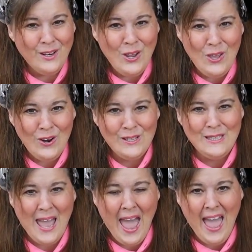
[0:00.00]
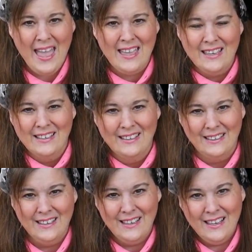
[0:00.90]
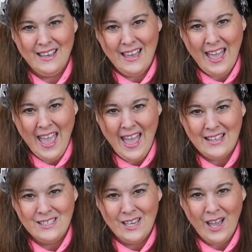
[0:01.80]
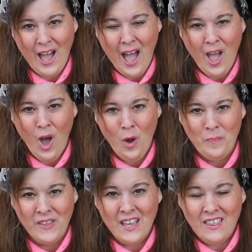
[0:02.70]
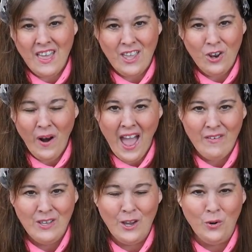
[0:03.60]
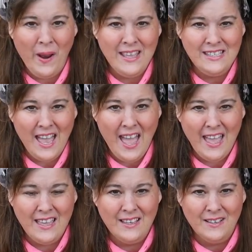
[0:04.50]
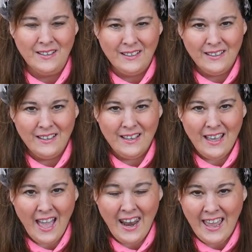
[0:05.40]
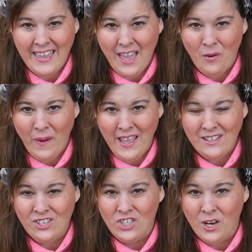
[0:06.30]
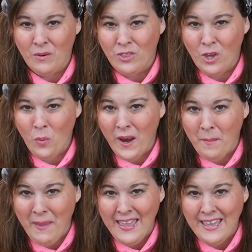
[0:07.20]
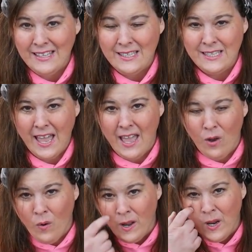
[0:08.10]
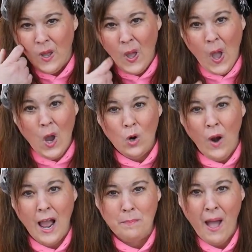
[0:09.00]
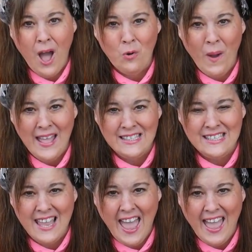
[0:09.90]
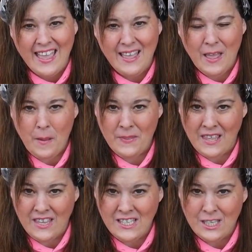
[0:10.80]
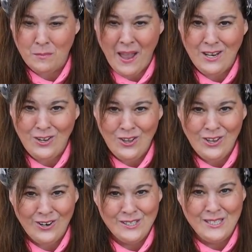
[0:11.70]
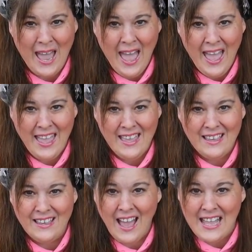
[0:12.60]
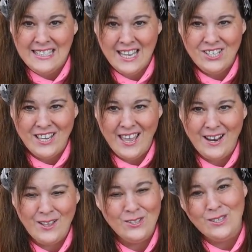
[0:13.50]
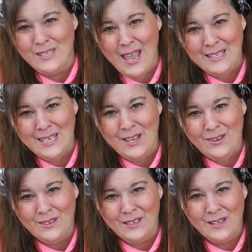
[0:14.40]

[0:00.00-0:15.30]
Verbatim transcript: New Year's Day. And I hope that you're having a great day. And I can't wait to share with you what I'm making today on Crock Pot Wednesday. And this is my New Year's Day edition, so stay tuned.